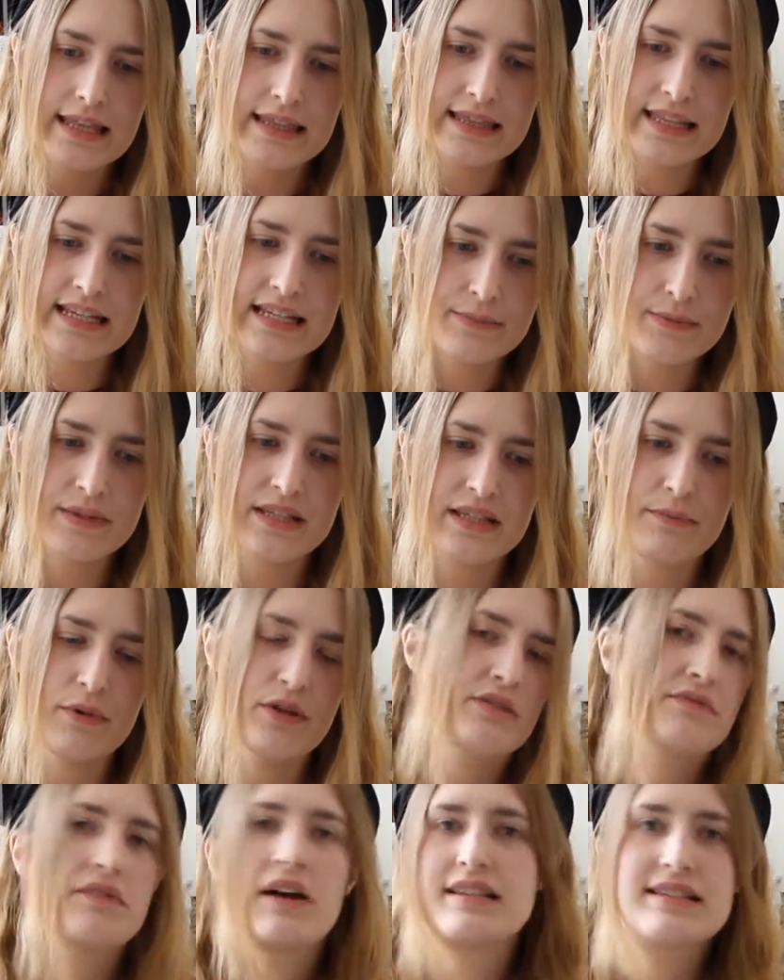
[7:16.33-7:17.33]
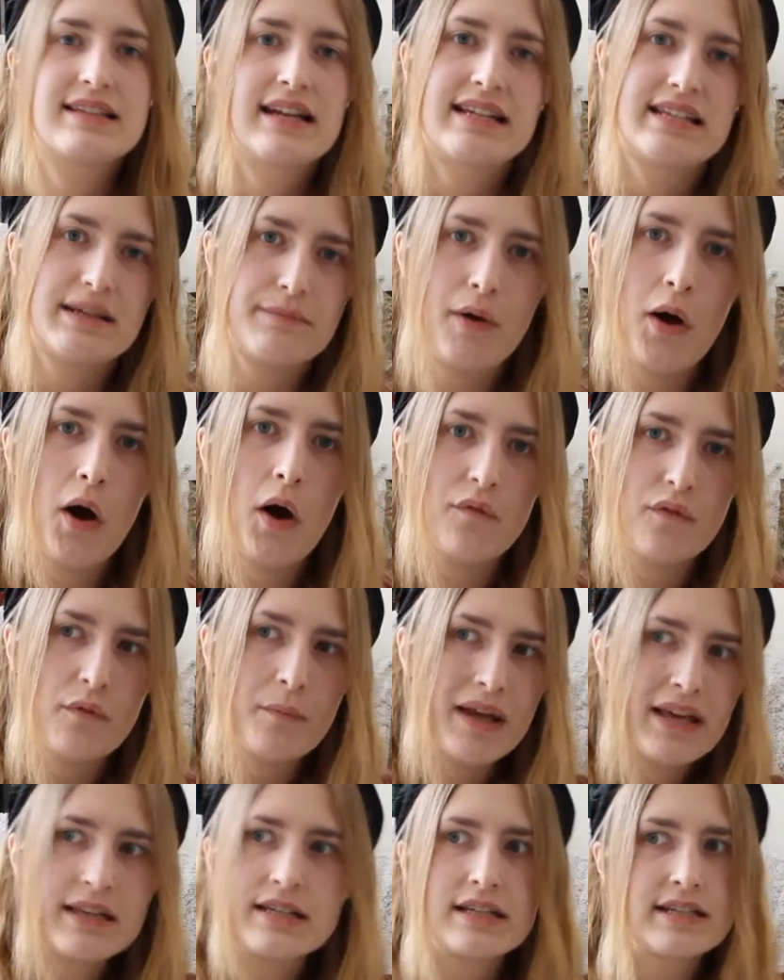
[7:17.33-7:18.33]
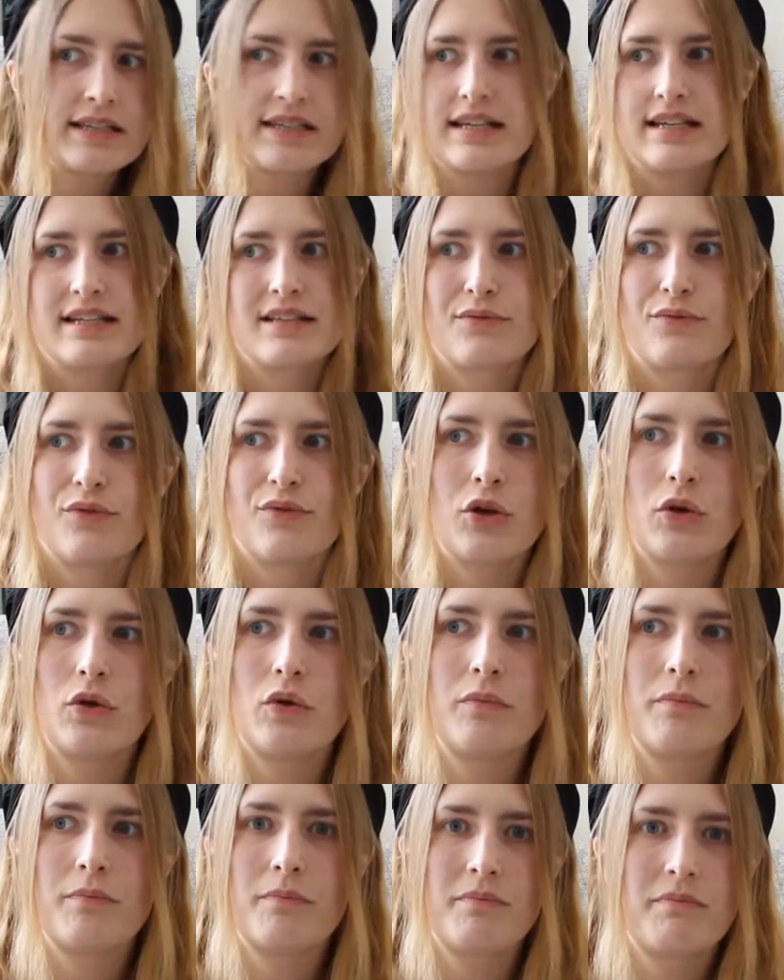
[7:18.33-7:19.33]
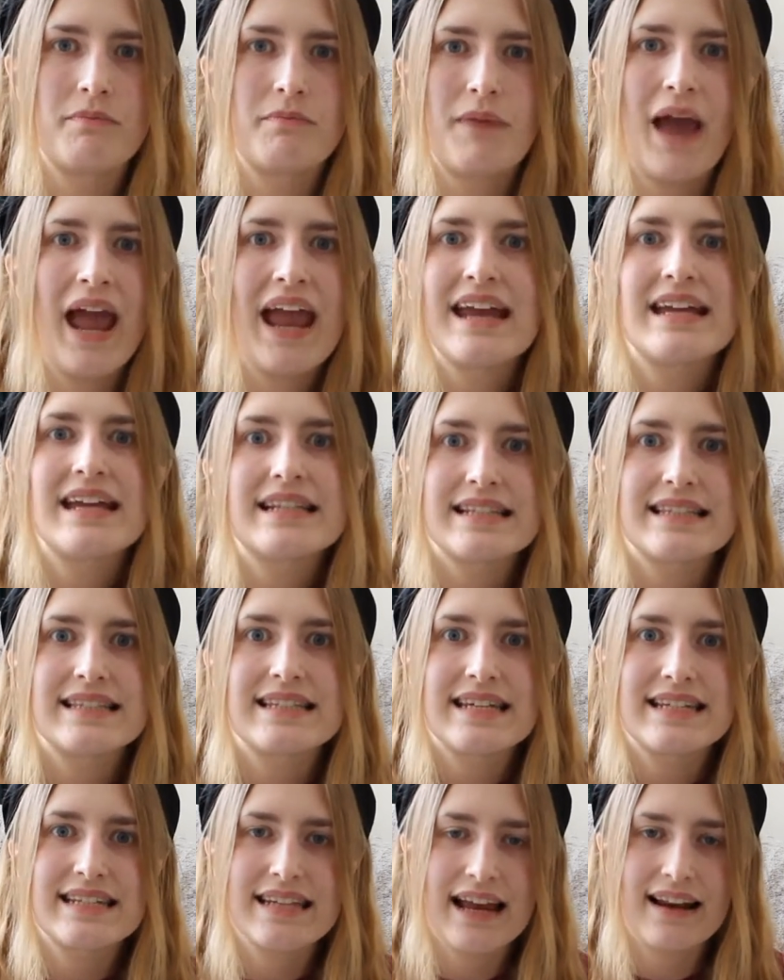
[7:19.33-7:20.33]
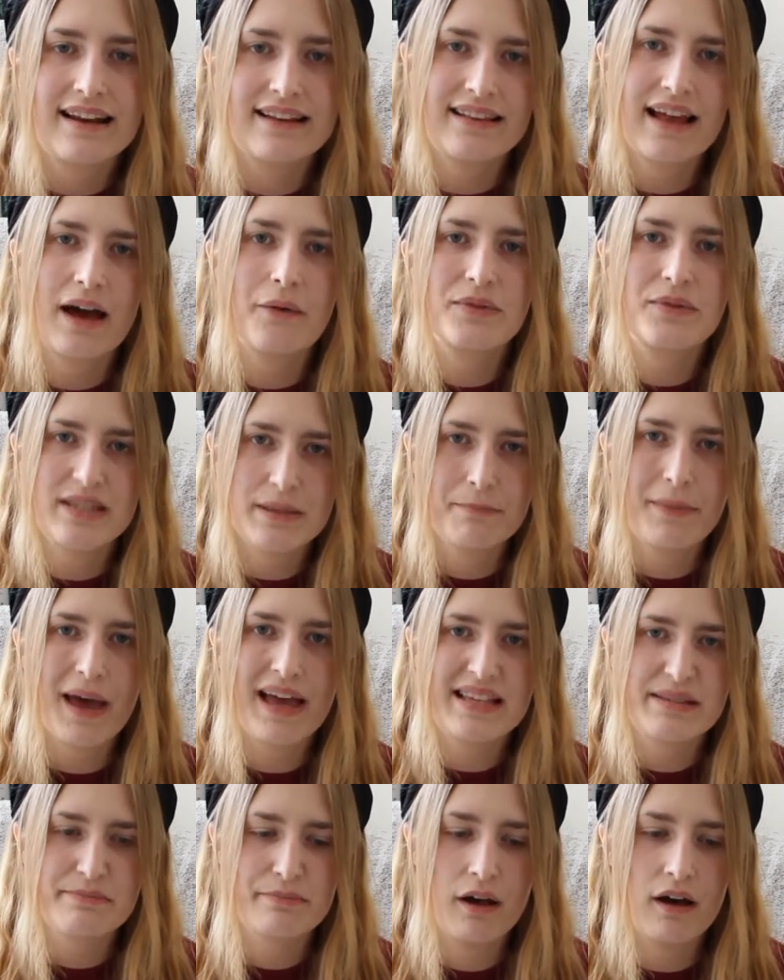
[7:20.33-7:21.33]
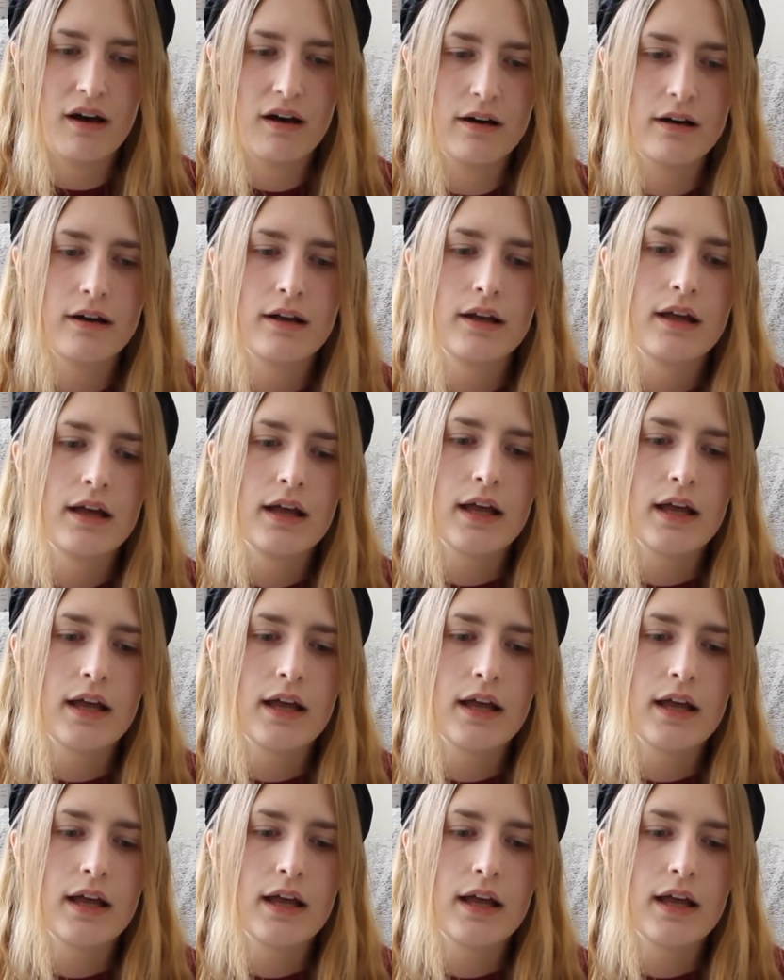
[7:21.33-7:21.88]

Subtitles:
This was the most fascinating part for me. Just these few pages detailing that was the best part.